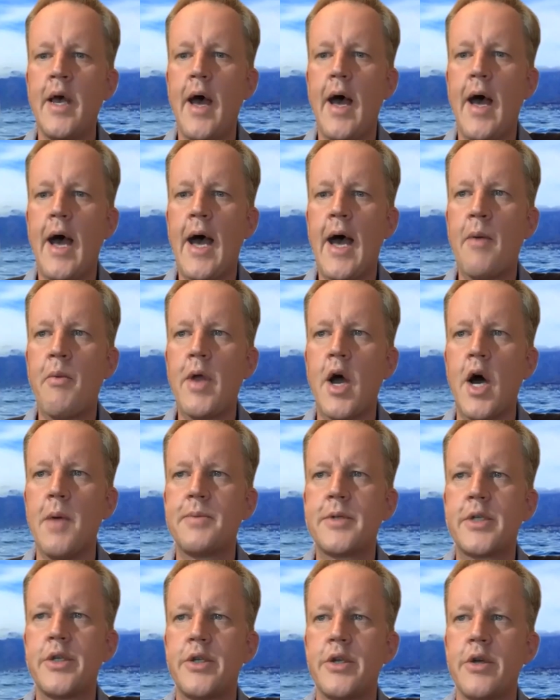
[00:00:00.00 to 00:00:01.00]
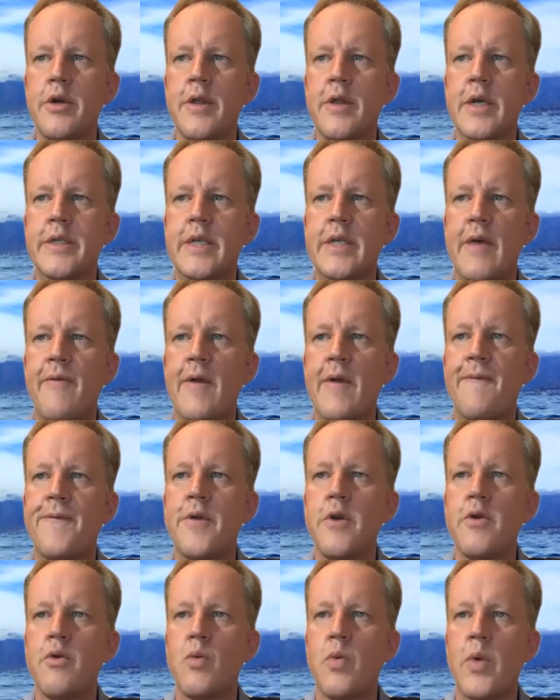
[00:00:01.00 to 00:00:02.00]
Uh, we hope to do this every
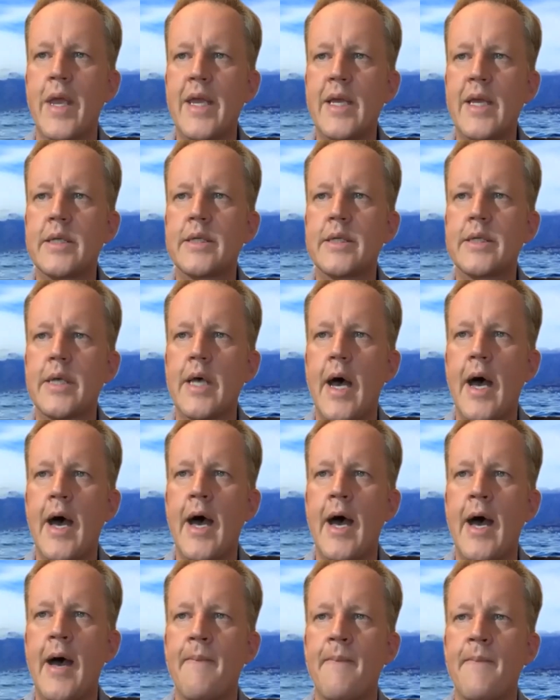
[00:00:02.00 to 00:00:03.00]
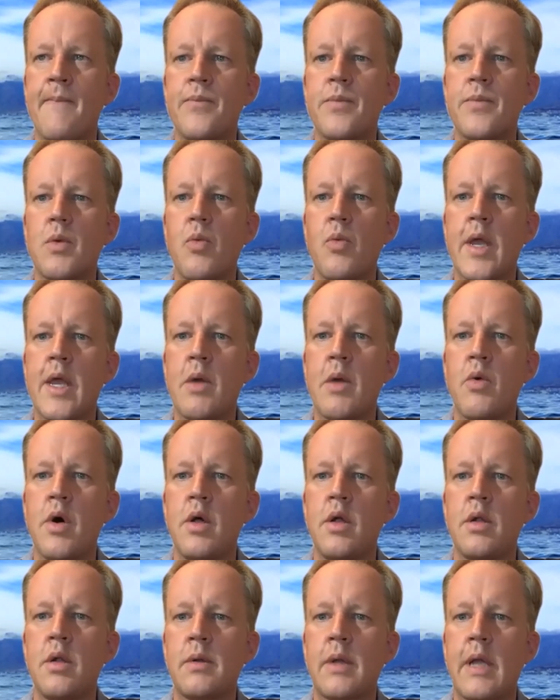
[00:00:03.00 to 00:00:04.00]
few weeks. Um, we
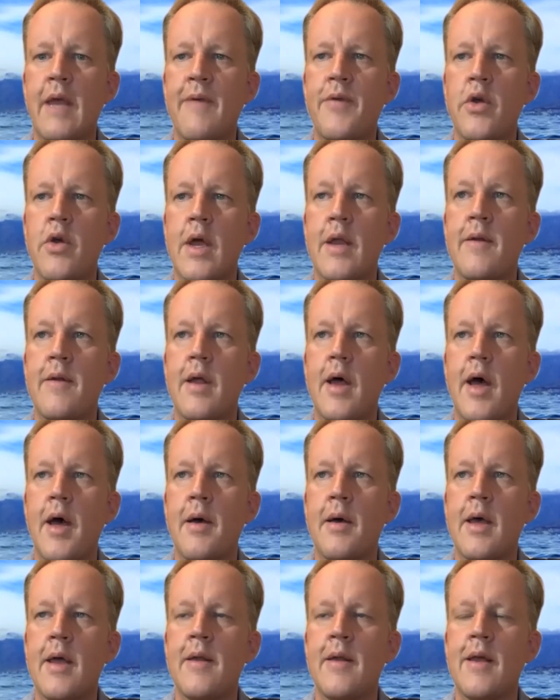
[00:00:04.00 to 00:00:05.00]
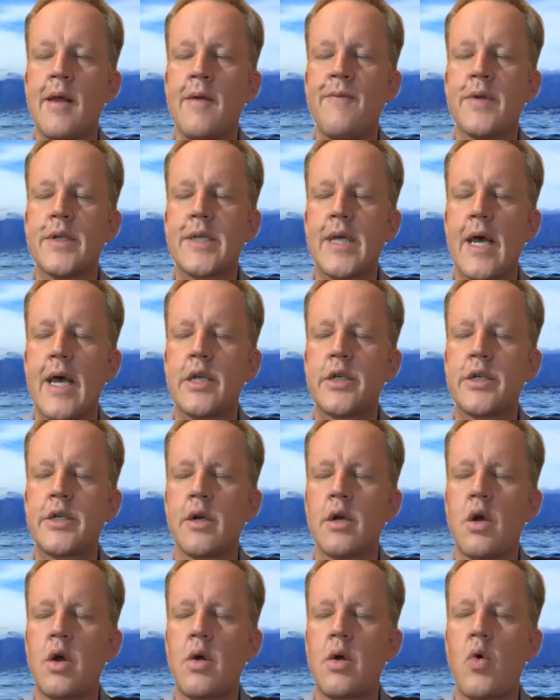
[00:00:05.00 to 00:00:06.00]
will give you an, uh,
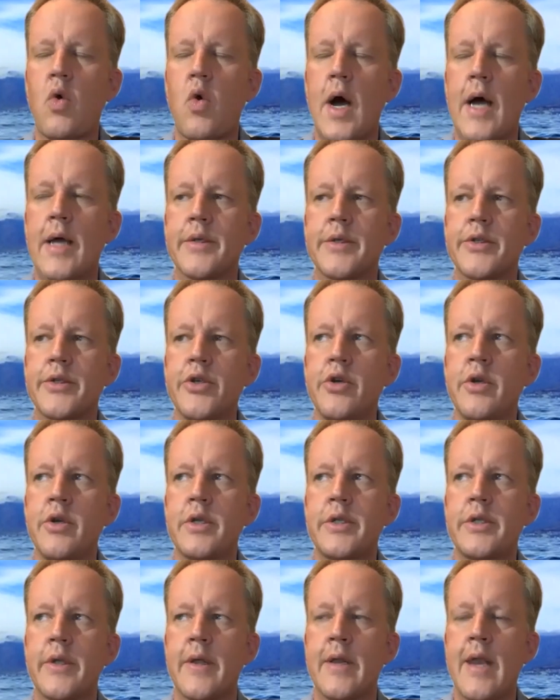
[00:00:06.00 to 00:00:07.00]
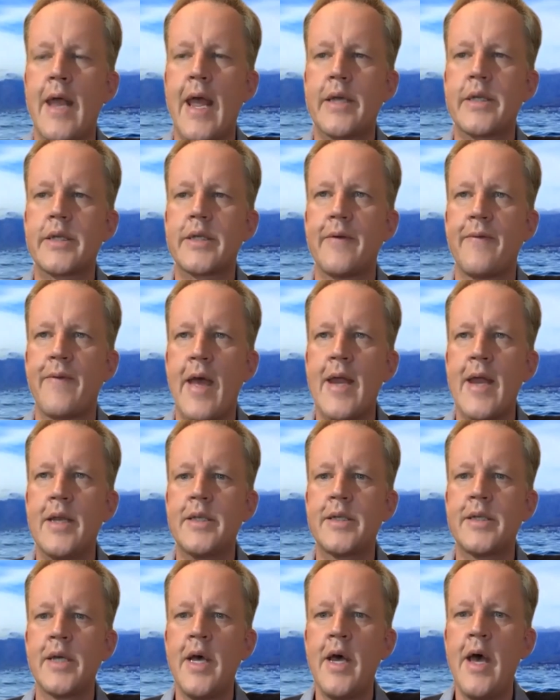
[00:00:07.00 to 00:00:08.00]
invitation quite soon to the next
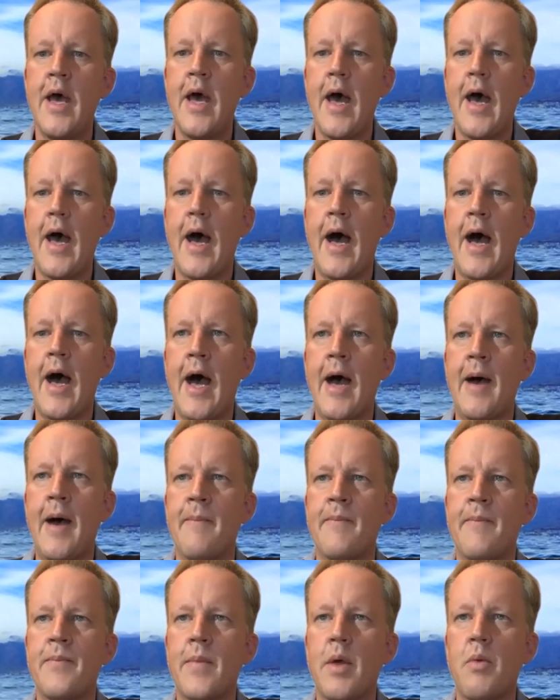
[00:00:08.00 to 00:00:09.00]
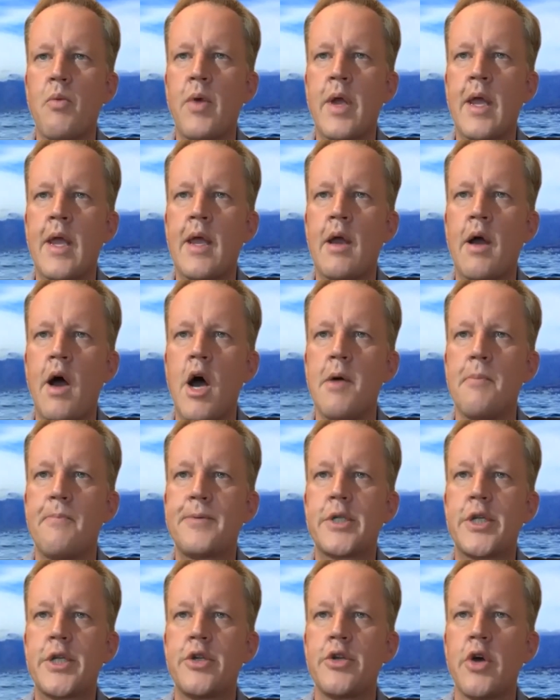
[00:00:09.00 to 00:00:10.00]
event. Um, we hope
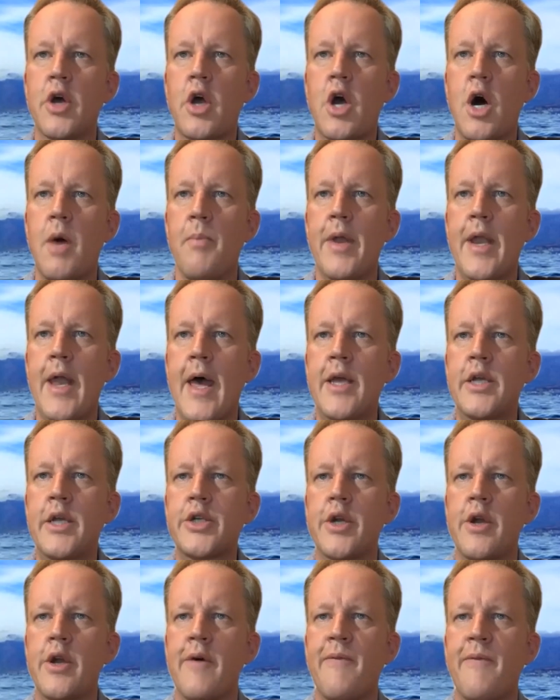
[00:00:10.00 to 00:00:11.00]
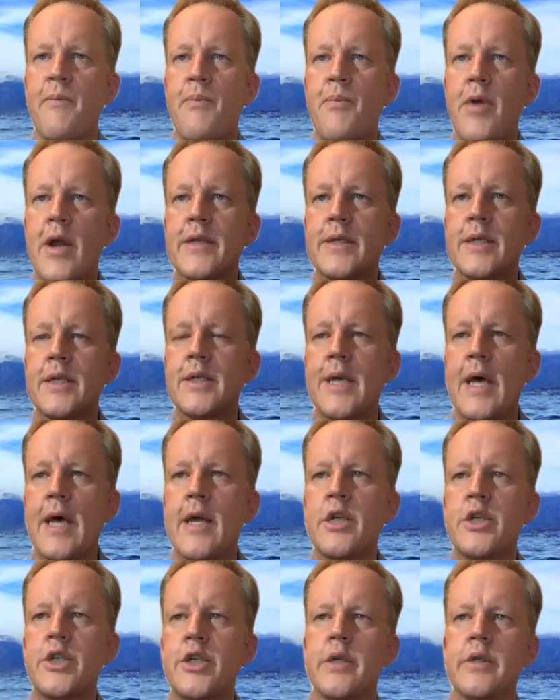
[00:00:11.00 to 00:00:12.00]
to do a combination of
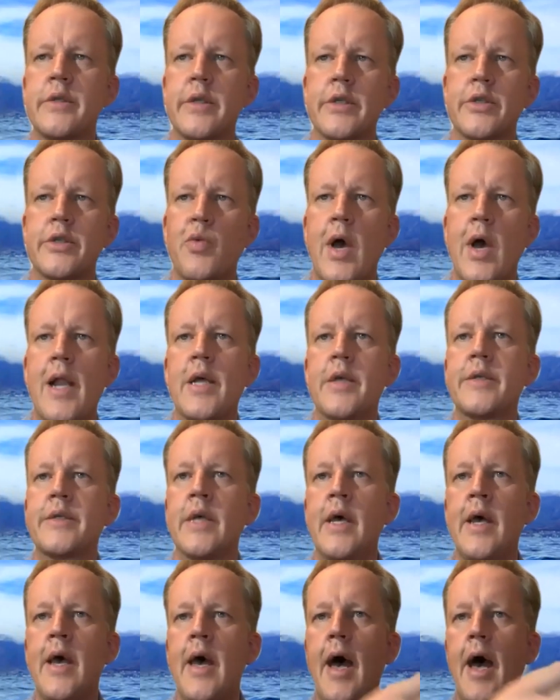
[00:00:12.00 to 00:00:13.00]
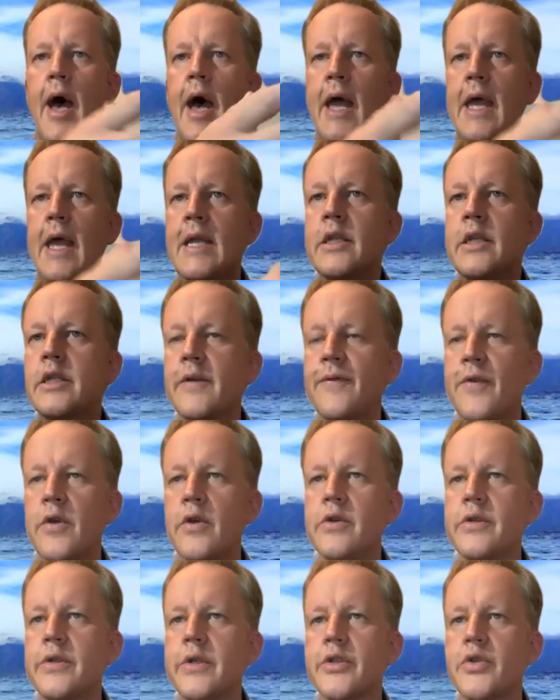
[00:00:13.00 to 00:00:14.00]
presentations as well as uh,
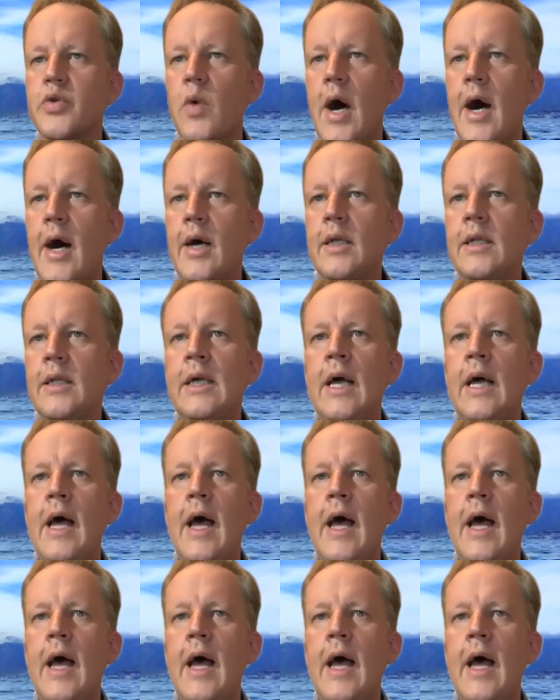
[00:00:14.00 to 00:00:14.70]
interviews as well